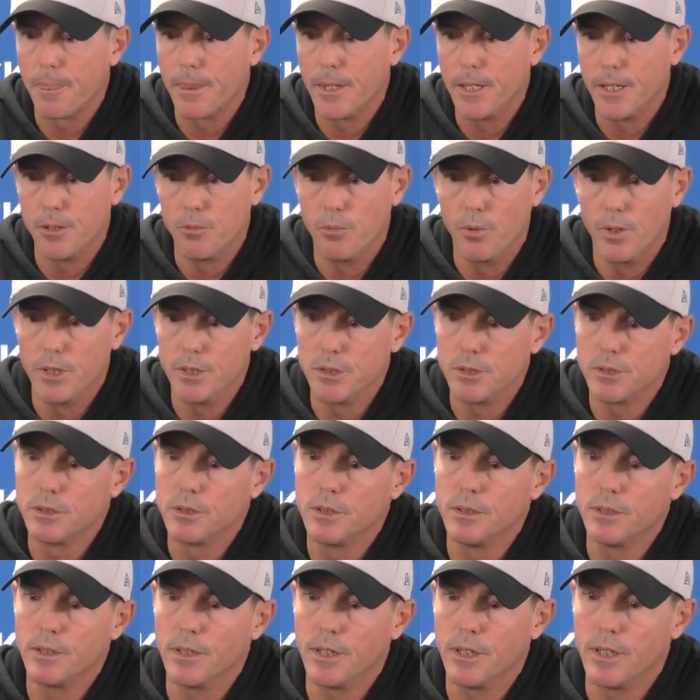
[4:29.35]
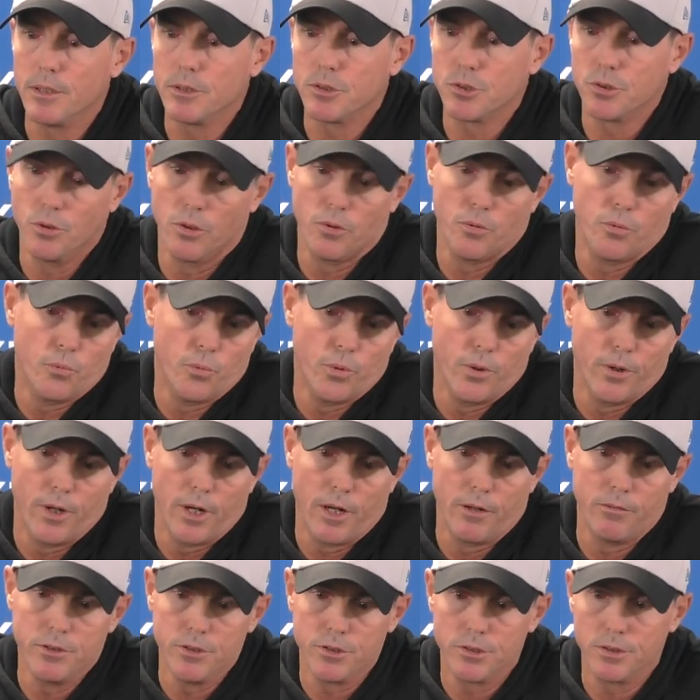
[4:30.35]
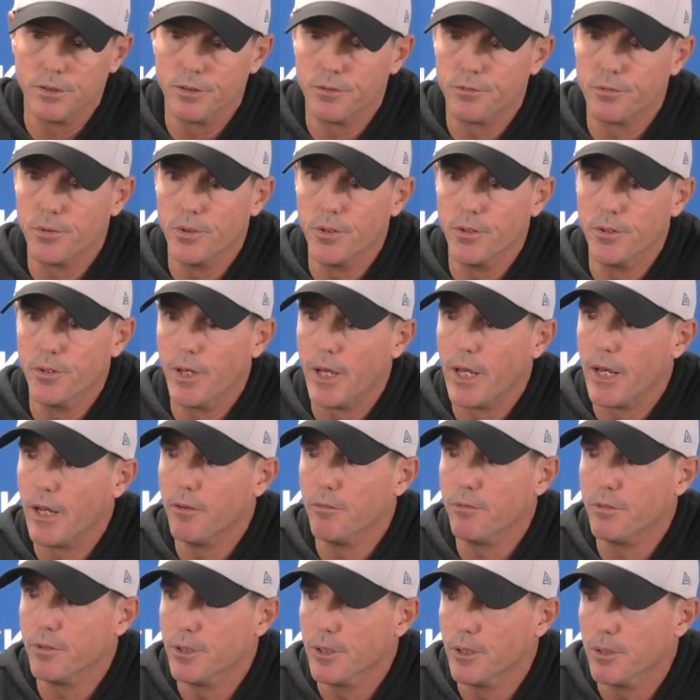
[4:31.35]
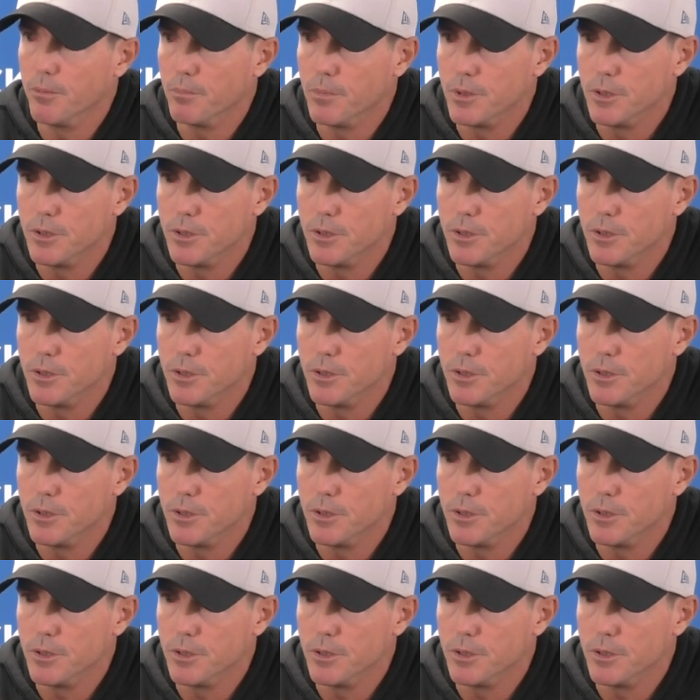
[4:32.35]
anyways, uh, so we're obviously thrilled to have him.